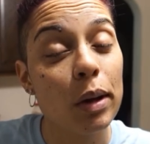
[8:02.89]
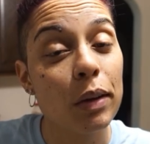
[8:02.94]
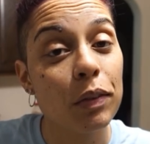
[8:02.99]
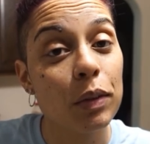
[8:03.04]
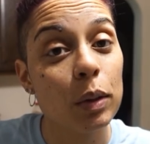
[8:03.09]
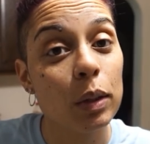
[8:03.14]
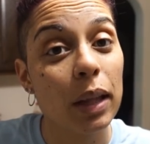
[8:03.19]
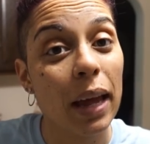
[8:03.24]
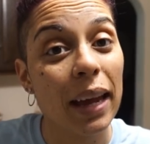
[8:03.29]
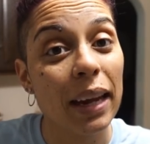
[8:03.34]

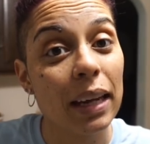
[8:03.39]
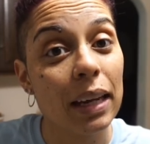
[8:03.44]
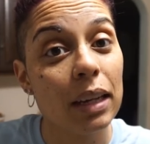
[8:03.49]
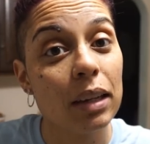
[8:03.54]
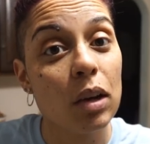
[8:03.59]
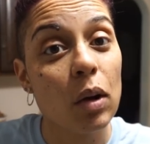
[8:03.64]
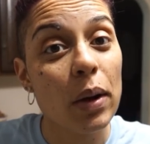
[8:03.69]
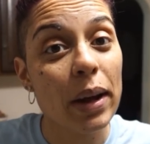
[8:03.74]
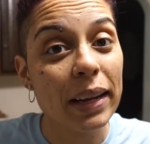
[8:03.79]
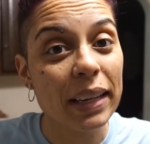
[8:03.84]
If you like
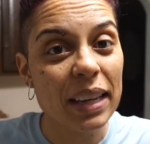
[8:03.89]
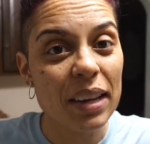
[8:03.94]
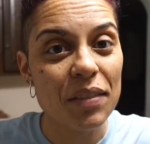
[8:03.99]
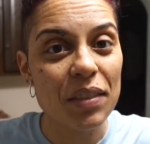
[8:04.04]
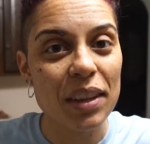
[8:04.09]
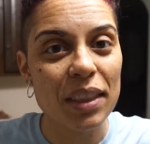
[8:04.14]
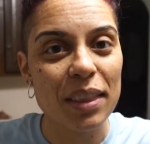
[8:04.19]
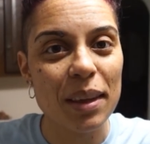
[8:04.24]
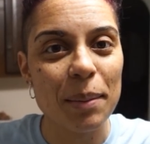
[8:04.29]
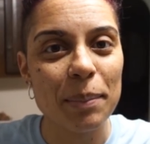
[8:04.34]
it, go ahead and
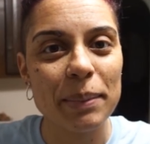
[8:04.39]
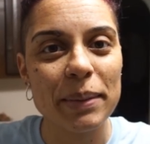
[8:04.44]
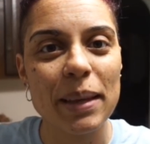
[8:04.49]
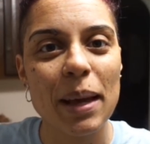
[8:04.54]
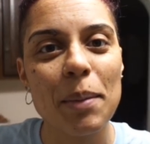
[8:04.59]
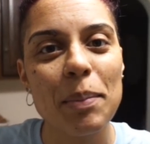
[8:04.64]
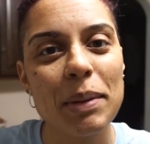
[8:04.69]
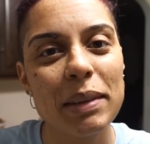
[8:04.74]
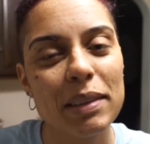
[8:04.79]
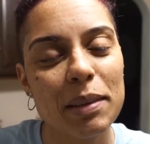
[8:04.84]
give it a thumbs
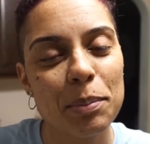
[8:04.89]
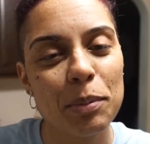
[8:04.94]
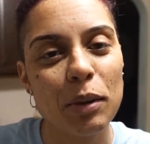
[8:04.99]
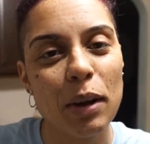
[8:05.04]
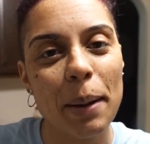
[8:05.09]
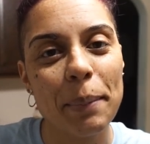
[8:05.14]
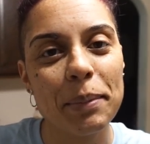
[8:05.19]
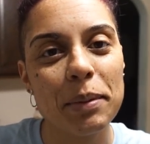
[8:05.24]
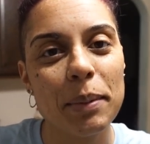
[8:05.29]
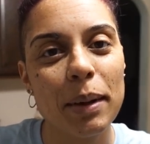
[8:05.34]
up and
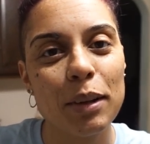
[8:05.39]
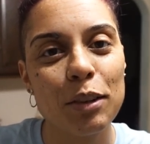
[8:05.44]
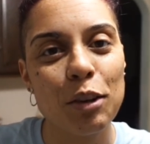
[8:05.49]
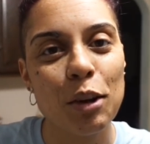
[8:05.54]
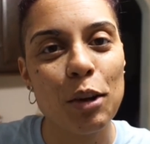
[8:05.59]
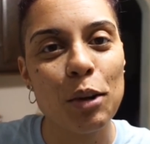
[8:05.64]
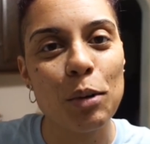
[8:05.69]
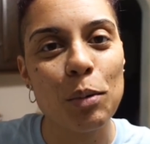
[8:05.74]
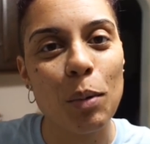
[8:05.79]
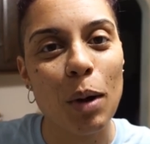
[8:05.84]
subscribe to my
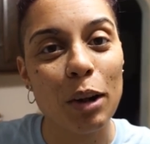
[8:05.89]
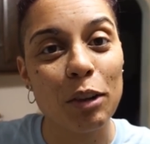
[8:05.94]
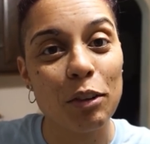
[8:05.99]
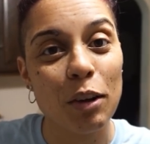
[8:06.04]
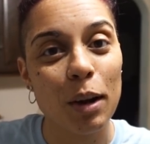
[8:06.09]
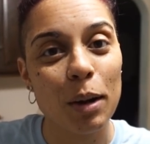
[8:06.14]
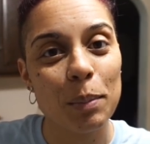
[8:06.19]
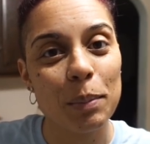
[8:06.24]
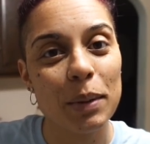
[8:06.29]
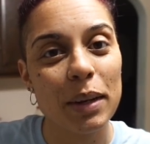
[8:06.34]
channel, Watch
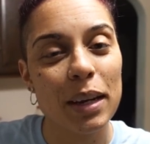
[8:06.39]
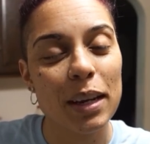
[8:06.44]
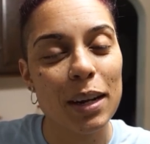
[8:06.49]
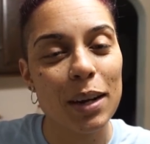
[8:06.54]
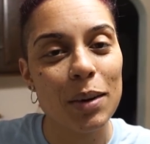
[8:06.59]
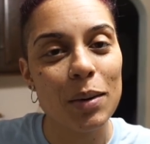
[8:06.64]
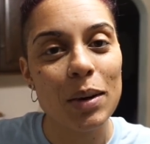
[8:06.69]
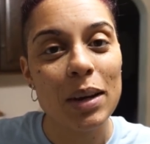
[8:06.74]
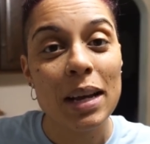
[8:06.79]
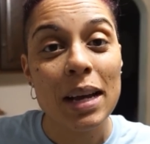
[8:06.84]
Autumn
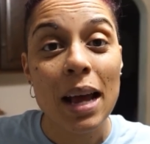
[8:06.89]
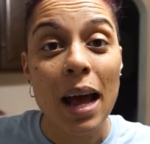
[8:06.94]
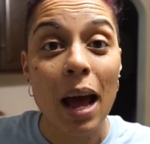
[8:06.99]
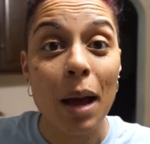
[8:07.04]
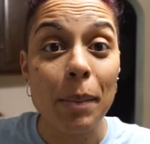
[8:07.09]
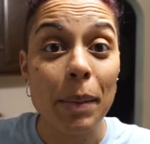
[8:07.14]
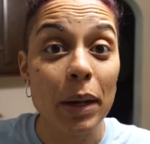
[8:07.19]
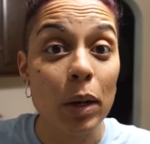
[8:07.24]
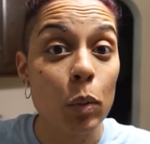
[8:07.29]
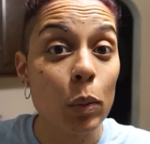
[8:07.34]
Keto.
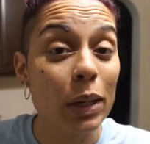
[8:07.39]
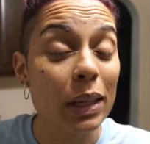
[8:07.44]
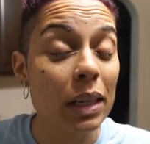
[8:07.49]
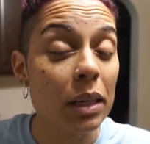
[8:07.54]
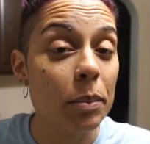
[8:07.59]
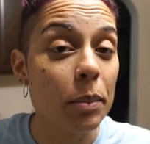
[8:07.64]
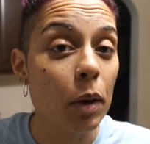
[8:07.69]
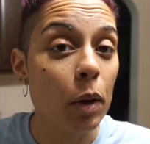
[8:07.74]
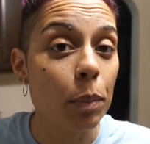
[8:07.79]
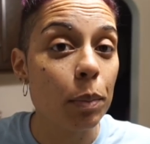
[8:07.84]
I make
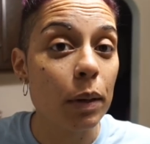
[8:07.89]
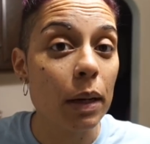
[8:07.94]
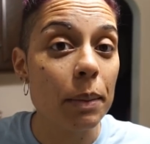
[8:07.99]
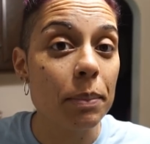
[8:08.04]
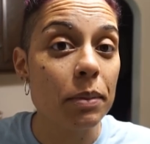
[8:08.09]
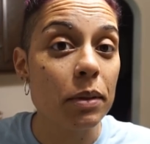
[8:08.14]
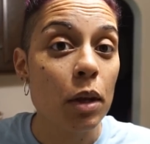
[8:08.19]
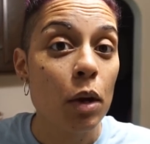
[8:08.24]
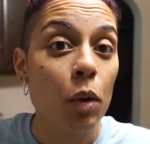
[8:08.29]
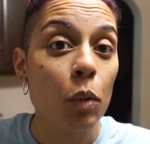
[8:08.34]
weekly meal
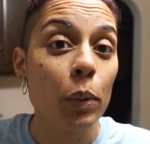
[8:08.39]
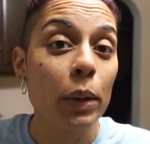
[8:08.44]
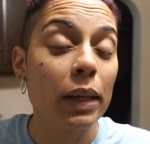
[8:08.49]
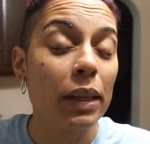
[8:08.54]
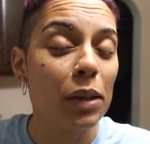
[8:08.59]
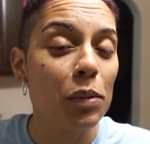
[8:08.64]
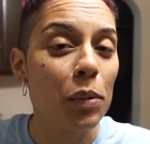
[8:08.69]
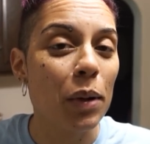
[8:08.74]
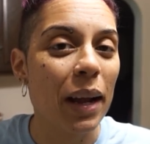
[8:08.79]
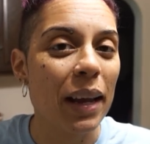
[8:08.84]
preps,
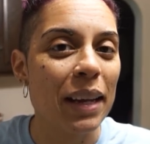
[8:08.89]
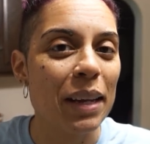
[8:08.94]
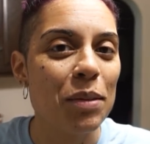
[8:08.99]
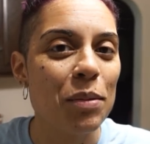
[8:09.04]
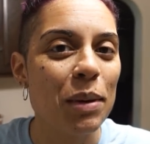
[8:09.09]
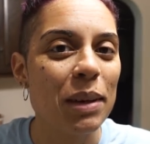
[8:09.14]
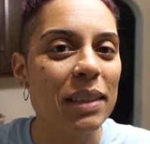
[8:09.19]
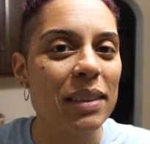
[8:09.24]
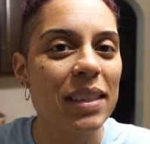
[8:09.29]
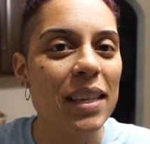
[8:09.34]
weekly what I
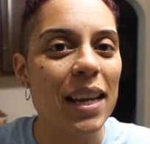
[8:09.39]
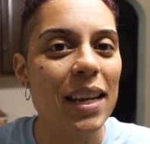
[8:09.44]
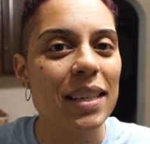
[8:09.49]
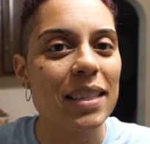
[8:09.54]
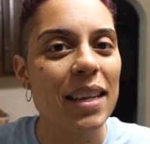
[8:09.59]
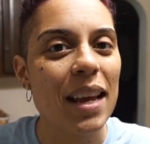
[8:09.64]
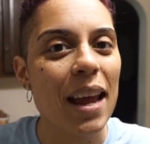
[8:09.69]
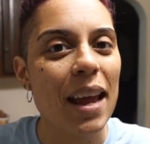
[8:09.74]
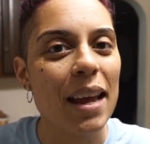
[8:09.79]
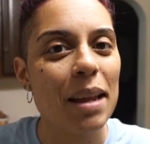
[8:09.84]
eat
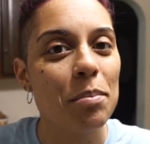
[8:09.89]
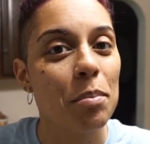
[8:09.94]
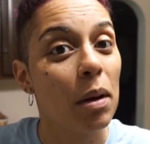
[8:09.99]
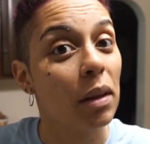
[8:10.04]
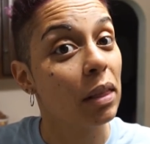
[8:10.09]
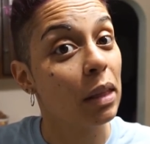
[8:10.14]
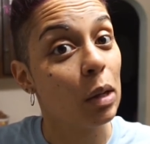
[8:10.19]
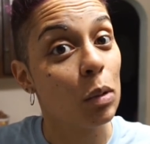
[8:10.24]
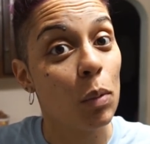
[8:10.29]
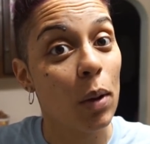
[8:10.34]
Wednesdays, and
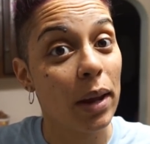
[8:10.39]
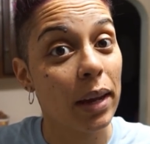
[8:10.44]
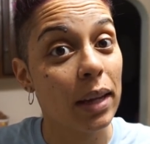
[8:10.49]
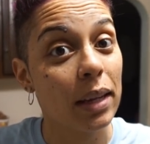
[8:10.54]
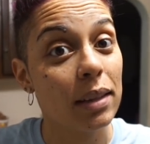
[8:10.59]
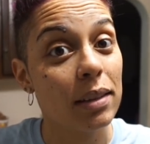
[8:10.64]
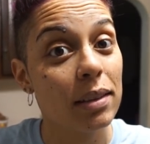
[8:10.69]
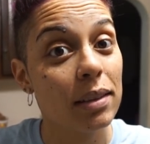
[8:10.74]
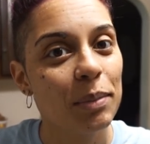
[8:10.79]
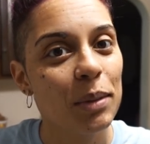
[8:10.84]
monthly
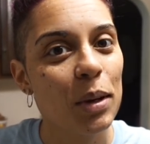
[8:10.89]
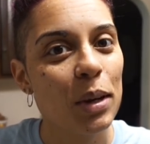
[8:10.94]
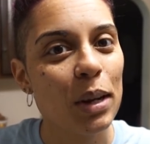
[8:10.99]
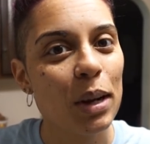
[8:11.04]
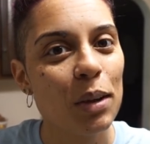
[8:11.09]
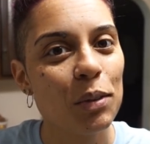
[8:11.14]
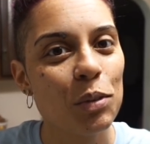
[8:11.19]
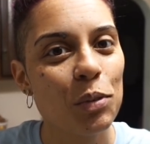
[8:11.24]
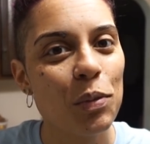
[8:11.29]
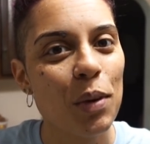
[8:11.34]
weigh-ins. You
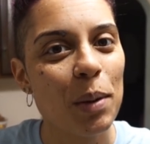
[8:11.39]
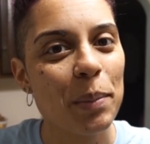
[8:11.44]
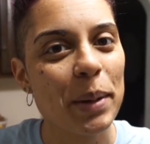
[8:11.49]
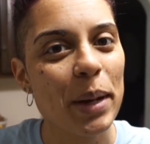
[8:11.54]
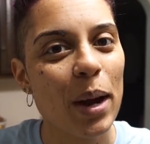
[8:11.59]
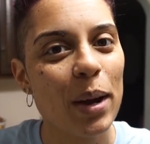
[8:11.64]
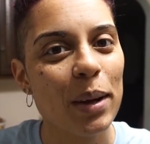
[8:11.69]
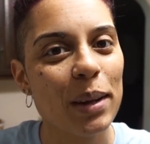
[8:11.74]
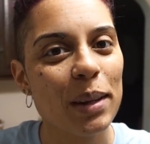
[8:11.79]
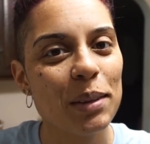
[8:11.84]
can also find
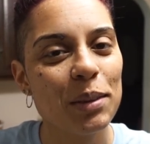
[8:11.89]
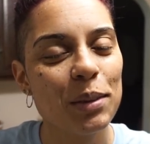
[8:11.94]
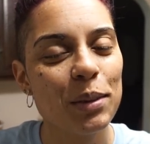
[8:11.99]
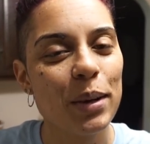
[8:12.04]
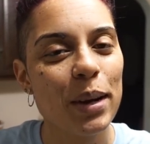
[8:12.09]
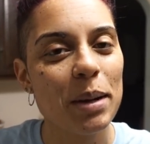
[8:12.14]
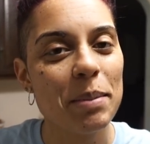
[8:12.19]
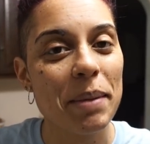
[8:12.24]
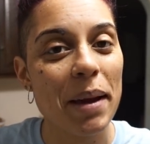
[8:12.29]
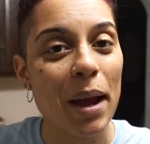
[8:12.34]
me on
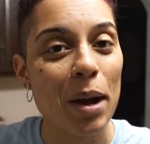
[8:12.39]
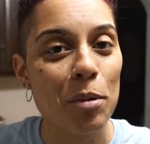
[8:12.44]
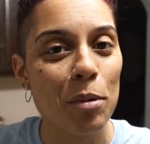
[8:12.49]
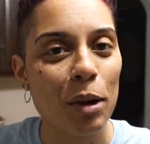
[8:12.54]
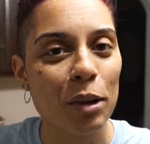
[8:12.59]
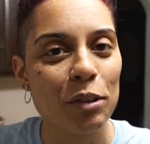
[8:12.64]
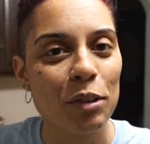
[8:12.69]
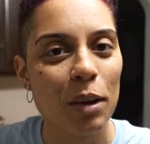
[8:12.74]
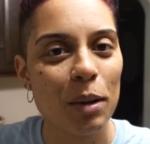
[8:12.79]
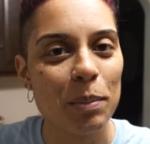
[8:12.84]
Instagram at
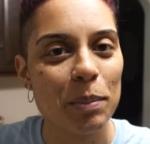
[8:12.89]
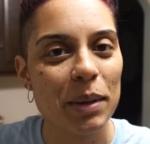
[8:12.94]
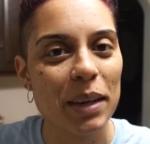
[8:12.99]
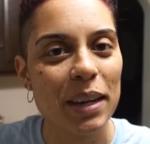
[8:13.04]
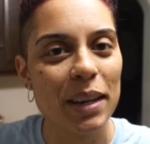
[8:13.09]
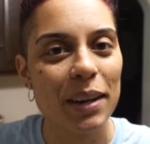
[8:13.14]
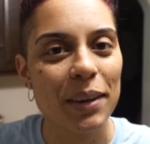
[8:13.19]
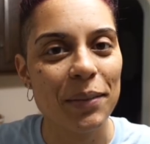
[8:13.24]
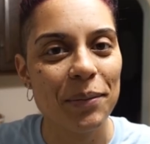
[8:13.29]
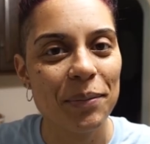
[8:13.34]
Watch Autumn
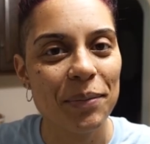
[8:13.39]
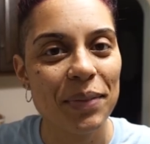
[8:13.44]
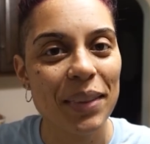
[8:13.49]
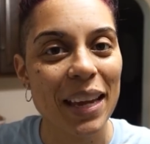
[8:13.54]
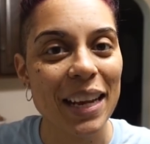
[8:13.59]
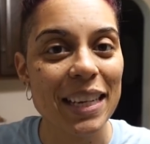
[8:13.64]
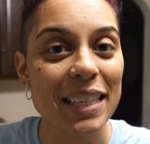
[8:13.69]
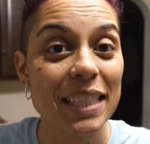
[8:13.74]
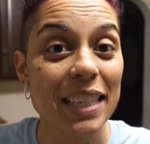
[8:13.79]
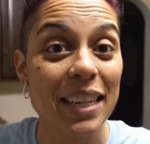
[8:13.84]
Keto.
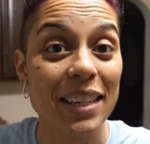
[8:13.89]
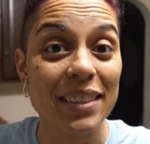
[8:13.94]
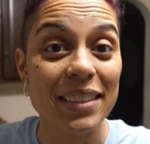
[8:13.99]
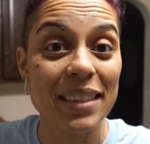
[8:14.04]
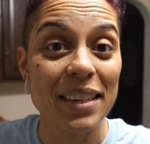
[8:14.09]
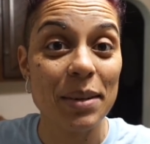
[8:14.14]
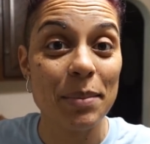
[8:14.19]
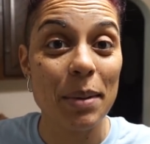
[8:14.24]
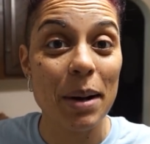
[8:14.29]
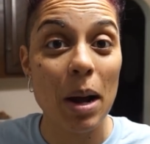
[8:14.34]
Thanks, and I'll
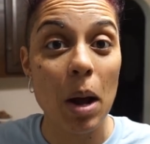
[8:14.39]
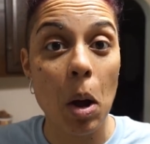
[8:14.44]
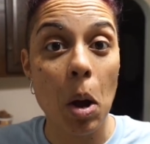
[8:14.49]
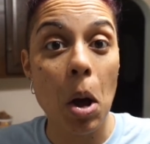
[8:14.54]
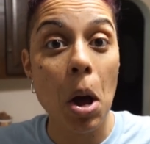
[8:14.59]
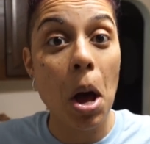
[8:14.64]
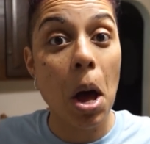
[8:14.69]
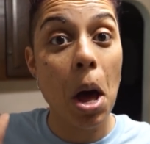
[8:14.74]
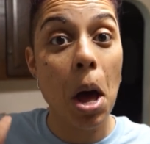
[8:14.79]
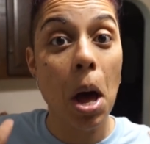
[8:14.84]
see you tomorrow.